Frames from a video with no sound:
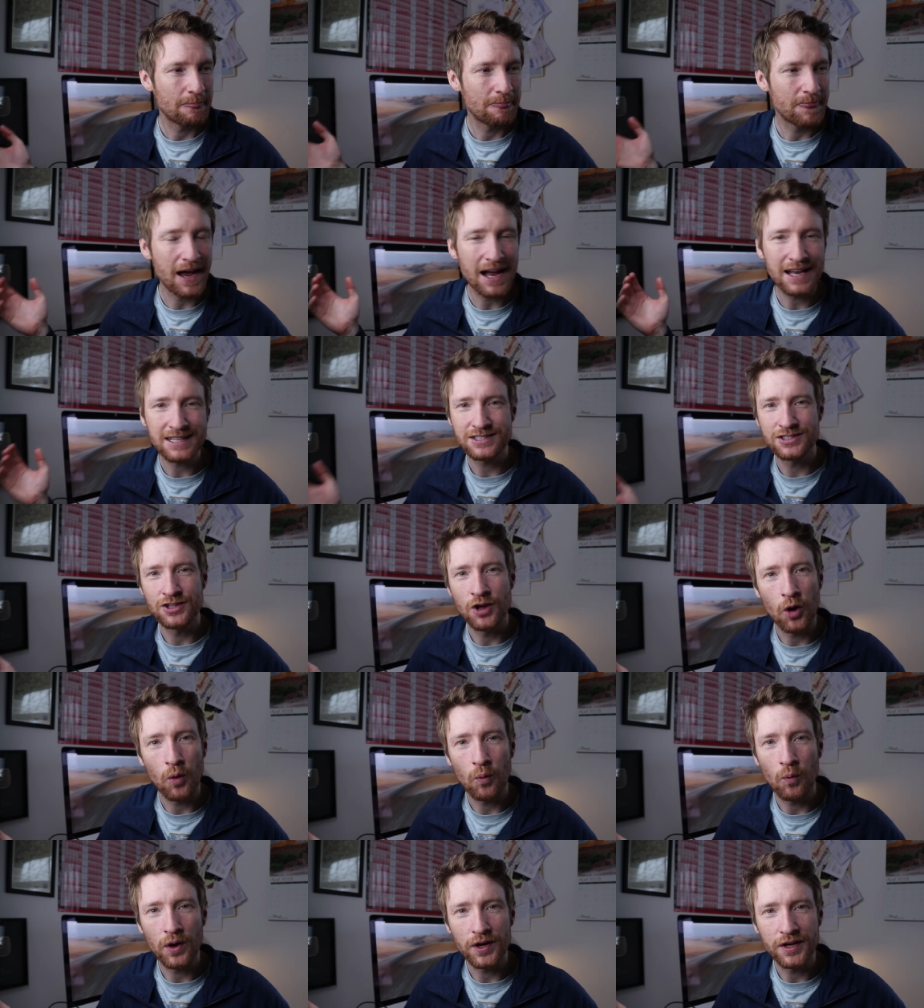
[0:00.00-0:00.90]
that's
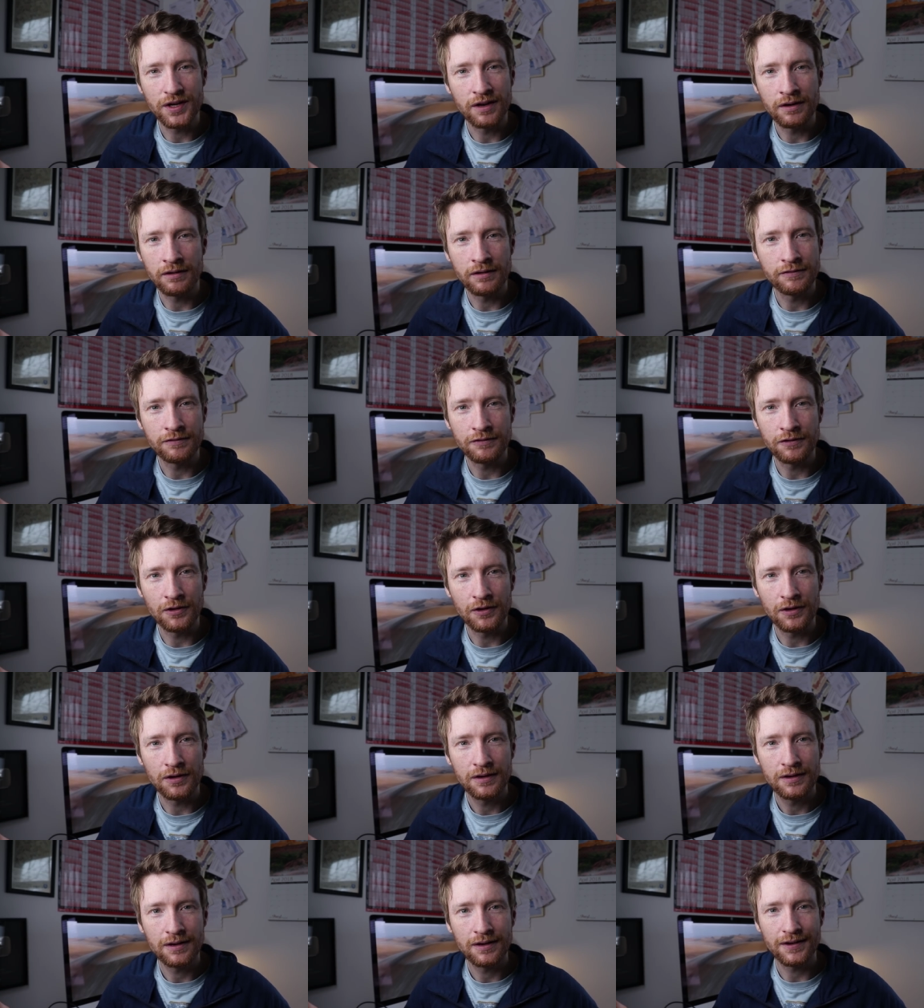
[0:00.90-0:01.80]
not what you're going
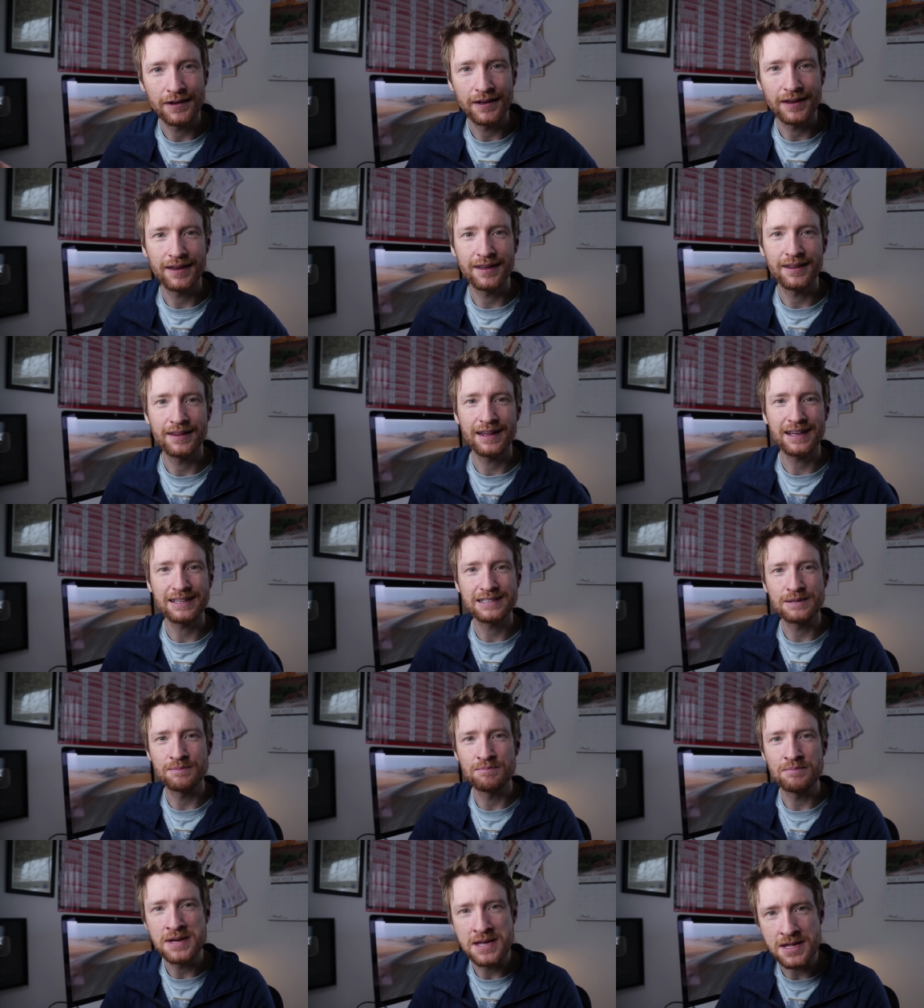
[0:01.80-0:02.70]
for, okay? That's
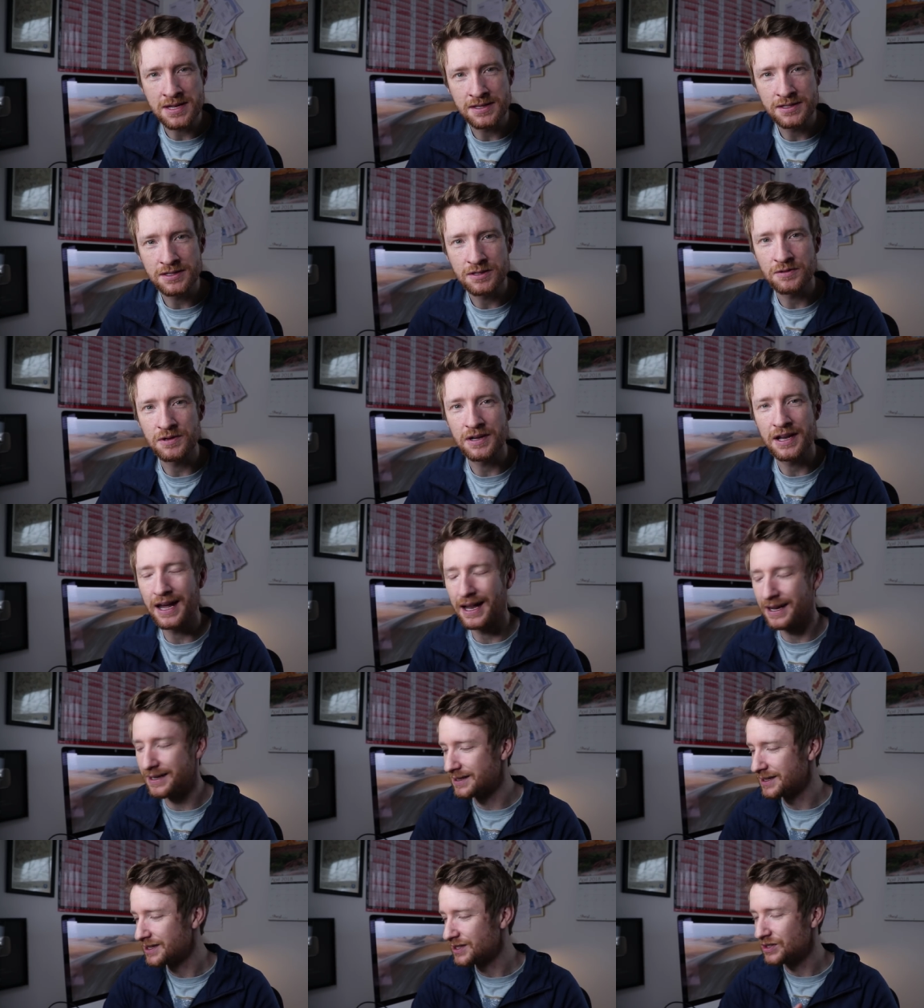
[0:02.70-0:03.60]
a means to an
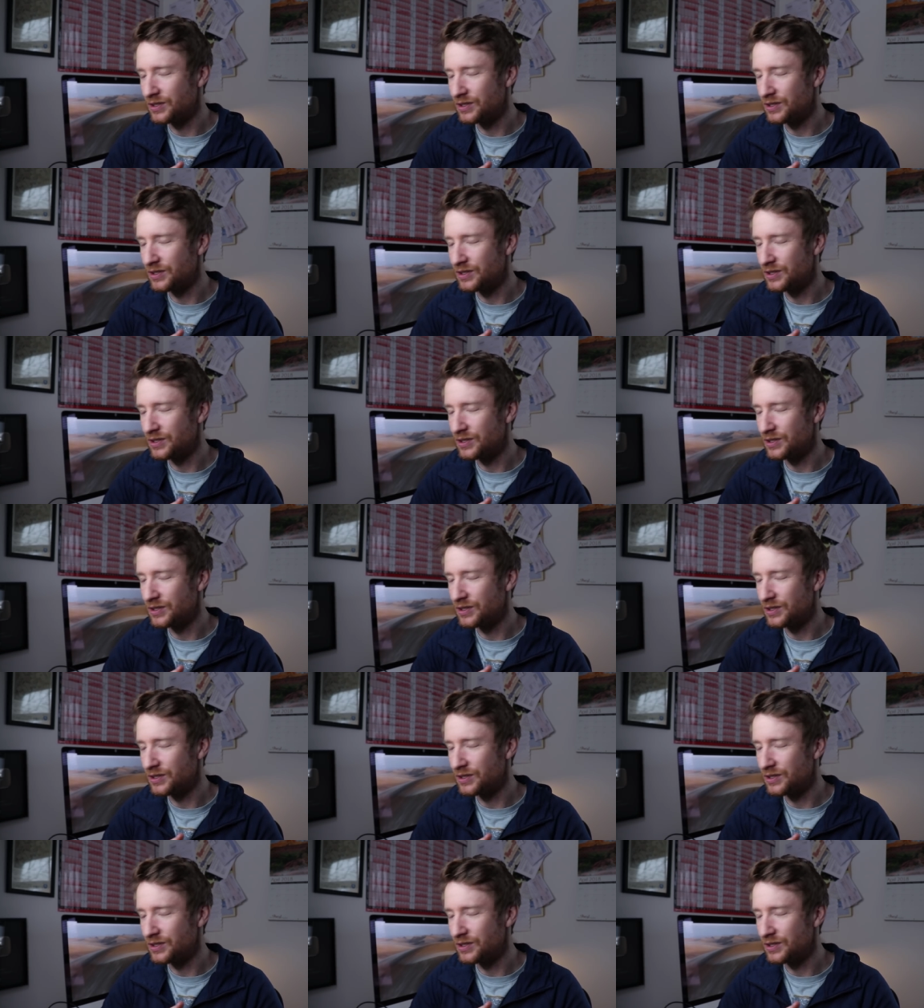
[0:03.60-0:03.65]
end.